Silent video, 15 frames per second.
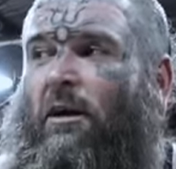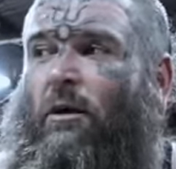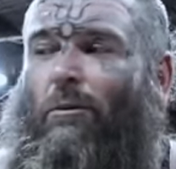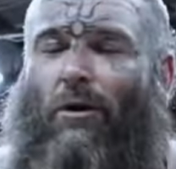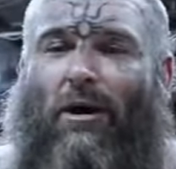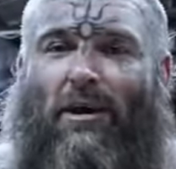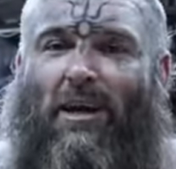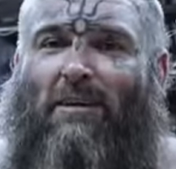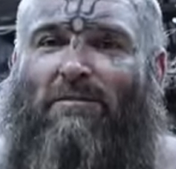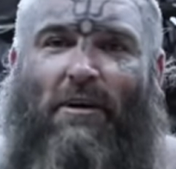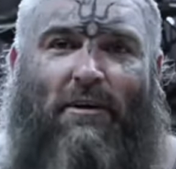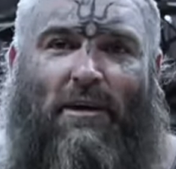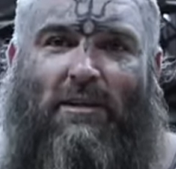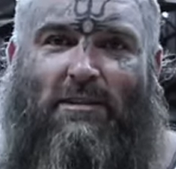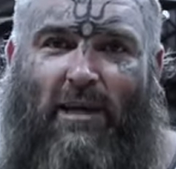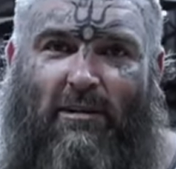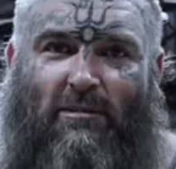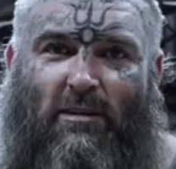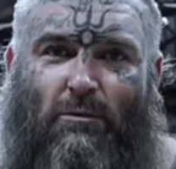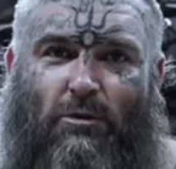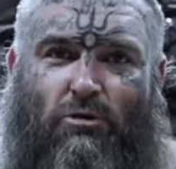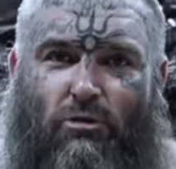working very
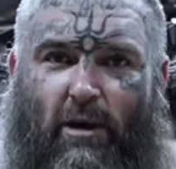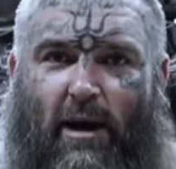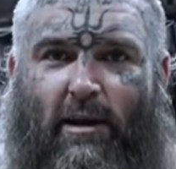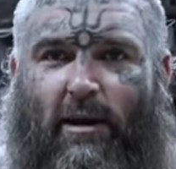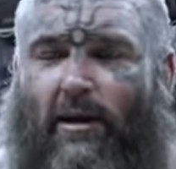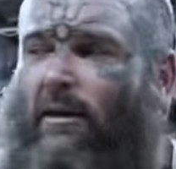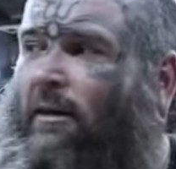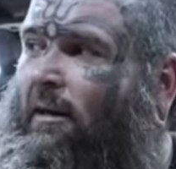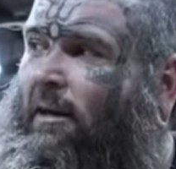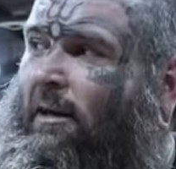intensely with training